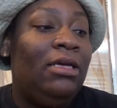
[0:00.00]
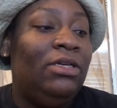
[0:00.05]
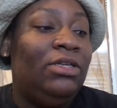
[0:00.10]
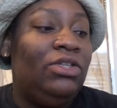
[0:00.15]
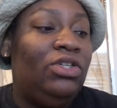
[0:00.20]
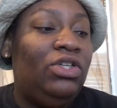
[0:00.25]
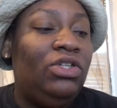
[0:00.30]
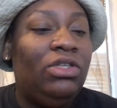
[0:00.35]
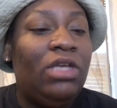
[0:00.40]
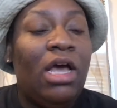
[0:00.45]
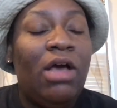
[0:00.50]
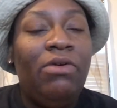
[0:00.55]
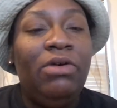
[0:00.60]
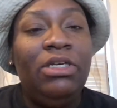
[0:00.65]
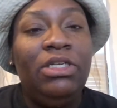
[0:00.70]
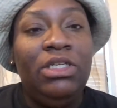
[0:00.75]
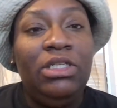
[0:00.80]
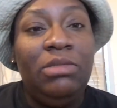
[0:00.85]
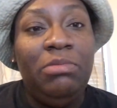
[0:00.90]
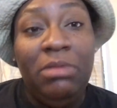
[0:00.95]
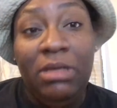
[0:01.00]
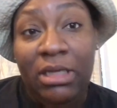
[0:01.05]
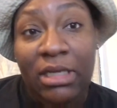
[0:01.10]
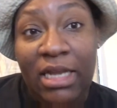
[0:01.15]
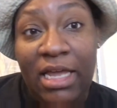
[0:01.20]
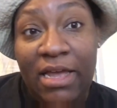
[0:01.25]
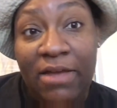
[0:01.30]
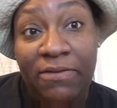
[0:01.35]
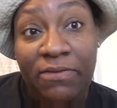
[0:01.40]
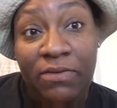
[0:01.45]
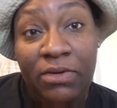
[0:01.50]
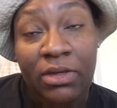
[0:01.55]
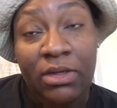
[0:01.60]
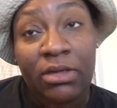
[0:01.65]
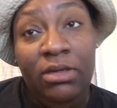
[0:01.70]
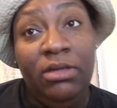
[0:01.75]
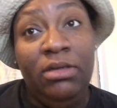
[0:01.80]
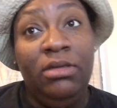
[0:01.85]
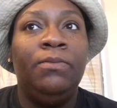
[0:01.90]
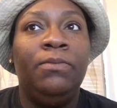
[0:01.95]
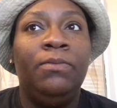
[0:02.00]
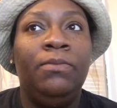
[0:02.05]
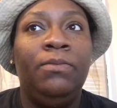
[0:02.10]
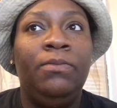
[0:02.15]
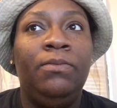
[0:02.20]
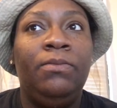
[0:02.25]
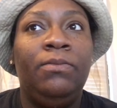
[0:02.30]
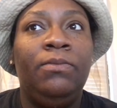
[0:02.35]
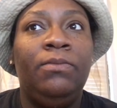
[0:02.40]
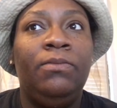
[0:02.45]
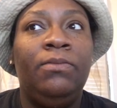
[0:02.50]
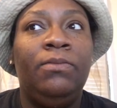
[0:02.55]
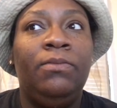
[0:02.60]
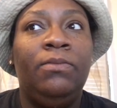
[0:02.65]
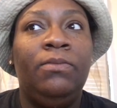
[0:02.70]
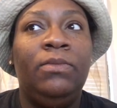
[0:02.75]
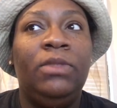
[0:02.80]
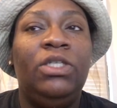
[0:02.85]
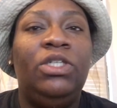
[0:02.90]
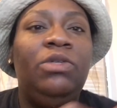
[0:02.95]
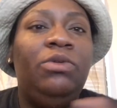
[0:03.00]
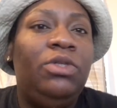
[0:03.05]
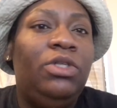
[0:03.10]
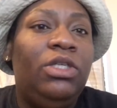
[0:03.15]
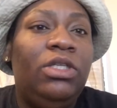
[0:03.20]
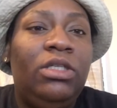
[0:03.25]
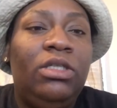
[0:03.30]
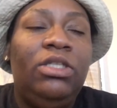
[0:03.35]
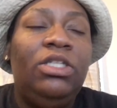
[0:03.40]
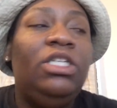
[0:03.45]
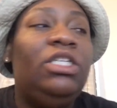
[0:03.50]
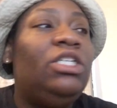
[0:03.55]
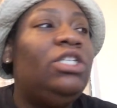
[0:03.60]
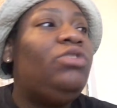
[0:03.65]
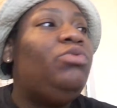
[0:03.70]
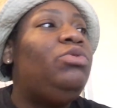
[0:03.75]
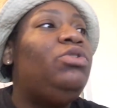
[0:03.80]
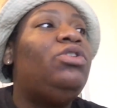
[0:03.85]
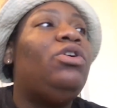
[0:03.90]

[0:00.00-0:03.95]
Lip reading: she's always just been left. She just was